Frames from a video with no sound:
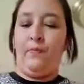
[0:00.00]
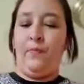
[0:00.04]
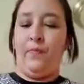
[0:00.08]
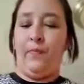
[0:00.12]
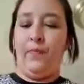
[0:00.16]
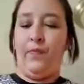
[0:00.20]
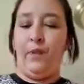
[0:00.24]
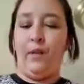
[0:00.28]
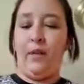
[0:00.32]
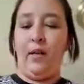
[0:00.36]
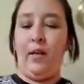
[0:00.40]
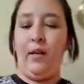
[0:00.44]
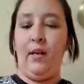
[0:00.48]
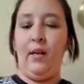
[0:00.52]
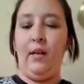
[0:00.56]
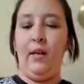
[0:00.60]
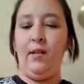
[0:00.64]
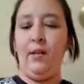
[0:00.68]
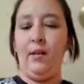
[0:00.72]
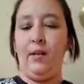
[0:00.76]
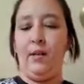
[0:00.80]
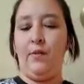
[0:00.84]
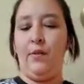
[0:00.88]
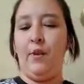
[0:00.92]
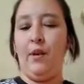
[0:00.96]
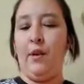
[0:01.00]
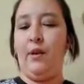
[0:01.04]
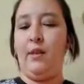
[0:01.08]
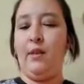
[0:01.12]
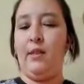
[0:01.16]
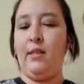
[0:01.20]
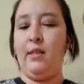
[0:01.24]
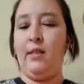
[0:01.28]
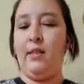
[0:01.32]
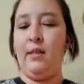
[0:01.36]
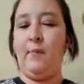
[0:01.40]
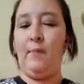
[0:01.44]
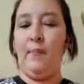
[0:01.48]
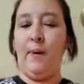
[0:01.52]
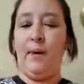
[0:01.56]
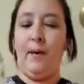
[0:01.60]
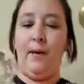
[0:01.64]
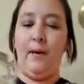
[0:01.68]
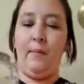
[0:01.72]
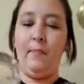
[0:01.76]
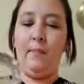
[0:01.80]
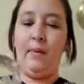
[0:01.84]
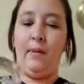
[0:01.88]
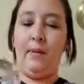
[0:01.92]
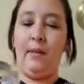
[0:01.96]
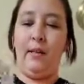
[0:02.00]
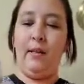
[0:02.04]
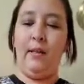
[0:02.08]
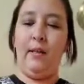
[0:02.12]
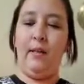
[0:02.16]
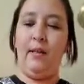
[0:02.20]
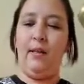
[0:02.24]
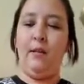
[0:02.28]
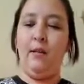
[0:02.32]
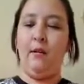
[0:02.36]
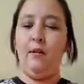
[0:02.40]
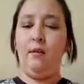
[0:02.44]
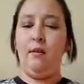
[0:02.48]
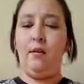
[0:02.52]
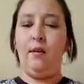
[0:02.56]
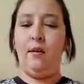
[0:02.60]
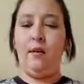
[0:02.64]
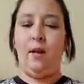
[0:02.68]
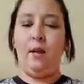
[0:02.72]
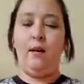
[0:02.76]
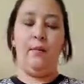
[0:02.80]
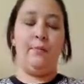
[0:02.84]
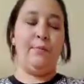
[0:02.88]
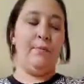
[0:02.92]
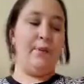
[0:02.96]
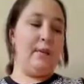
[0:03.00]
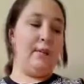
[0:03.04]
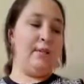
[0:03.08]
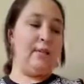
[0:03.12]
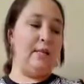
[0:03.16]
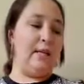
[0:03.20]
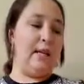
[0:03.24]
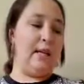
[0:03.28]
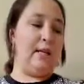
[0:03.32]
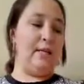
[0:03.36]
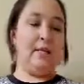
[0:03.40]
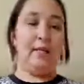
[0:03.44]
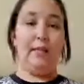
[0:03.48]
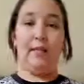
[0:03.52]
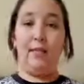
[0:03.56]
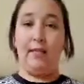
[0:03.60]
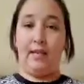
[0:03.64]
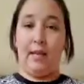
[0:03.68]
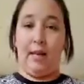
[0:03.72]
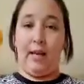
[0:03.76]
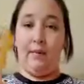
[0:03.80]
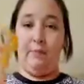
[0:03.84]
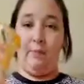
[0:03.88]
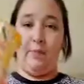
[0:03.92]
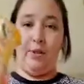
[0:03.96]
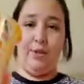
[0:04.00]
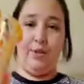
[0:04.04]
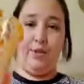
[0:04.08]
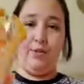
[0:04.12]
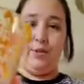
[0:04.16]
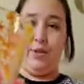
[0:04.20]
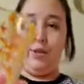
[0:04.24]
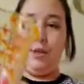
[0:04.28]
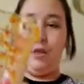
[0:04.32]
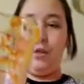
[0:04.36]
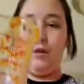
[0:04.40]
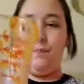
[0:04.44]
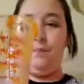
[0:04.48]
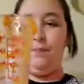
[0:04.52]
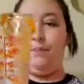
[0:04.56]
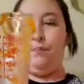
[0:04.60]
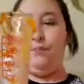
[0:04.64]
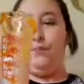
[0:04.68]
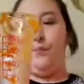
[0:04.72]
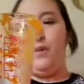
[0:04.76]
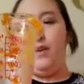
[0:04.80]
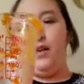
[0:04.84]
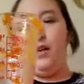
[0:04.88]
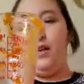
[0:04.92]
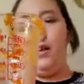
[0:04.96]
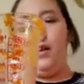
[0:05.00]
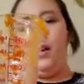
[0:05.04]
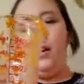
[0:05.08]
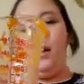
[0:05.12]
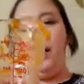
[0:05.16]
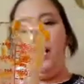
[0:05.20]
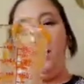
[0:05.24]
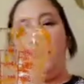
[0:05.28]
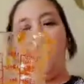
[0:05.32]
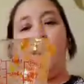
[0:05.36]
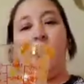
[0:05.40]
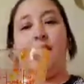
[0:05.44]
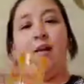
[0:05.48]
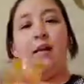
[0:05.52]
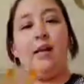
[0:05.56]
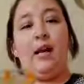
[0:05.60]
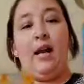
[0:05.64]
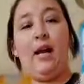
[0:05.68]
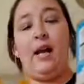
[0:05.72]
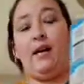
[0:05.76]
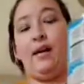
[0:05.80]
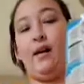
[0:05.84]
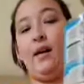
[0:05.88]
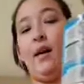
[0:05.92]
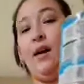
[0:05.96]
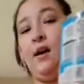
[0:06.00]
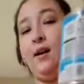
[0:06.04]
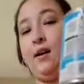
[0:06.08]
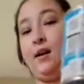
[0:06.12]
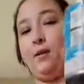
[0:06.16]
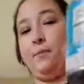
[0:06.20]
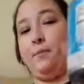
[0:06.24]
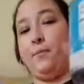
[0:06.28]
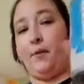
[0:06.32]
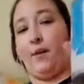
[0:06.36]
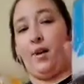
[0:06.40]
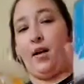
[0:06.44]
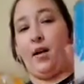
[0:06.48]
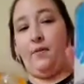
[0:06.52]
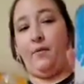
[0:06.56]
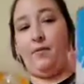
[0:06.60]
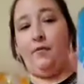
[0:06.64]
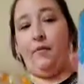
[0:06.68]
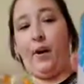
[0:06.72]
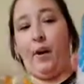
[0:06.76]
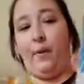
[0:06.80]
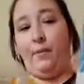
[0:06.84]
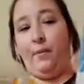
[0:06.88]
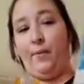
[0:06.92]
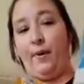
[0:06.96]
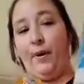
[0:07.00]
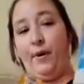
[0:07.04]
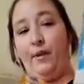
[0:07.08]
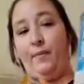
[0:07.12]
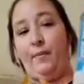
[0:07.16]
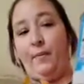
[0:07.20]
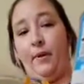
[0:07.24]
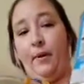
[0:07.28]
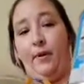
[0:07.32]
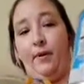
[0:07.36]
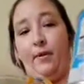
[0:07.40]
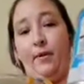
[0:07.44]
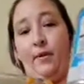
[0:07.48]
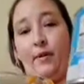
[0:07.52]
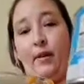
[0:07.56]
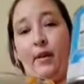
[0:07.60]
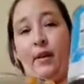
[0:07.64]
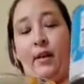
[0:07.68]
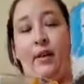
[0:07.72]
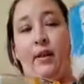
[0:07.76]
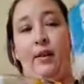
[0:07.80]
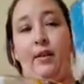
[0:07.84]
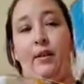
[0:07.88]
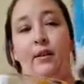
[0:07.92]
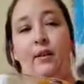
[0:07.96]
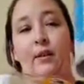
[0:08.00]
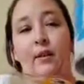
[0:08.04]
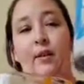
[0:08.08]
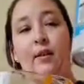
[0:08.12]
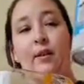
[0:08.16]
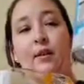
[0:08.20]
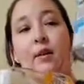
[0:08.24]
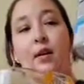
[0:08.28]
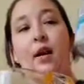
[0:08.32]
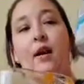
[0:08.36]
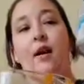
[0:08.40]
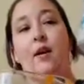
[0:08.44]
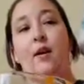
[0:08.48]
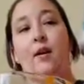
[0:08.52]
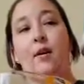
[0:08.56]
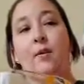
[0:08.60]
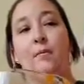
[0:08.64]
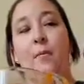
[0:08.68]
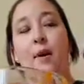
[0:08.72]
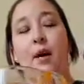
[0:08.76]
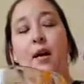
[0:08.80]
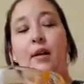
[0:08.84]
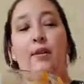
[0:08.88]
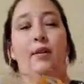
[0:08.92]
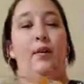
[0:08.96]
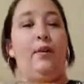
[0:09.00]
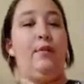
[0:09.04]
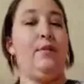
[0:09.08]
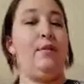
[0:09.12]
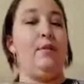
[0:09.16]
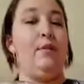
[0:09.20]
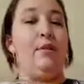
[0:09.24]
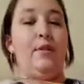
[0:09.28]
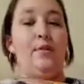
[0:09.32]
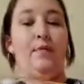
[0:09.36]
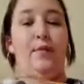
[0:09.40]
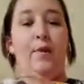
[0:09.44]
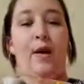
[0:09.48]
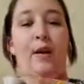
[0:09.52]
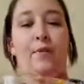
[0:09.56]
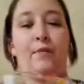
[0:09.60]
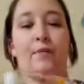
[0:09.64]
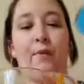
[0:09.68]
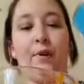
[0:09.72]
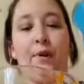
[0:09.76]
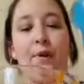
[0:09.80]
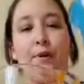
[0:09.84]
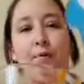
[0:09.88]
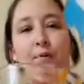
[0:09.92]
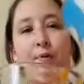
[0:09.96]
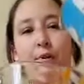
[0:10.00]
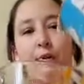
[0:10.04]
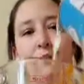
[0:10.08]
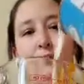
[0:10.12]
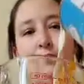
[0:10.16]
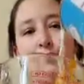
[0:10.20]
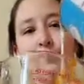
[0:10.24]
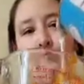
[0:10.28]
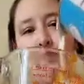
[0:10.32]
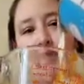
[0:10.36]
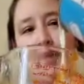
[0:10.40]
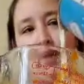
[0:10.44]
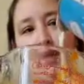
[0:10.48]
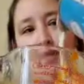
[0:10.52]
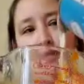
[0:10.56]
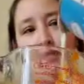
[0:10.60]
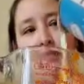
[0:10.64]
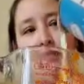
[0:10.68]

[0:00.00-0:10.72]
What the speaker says: Okay, so there is the pumpkin, and now I'm going to take the same measuring cup, and I need 1 cup of evaporated milk. Okay, I don't use the fat-free or reduced fat.